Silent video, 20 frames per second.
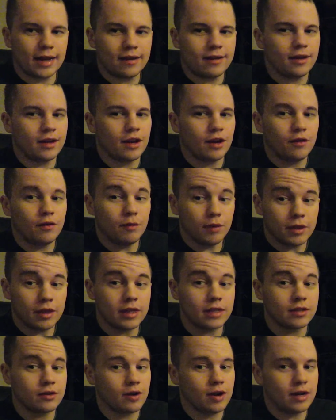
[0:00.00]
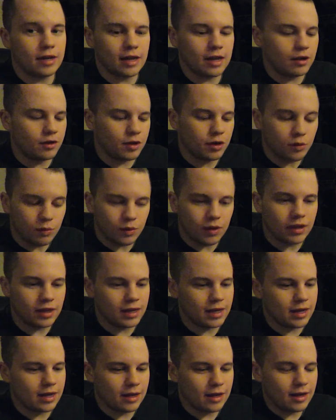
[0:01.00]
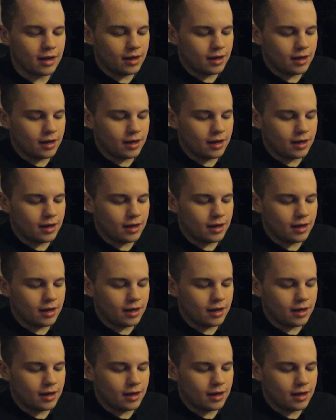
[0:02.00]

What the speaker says: You know, with this great deal, you really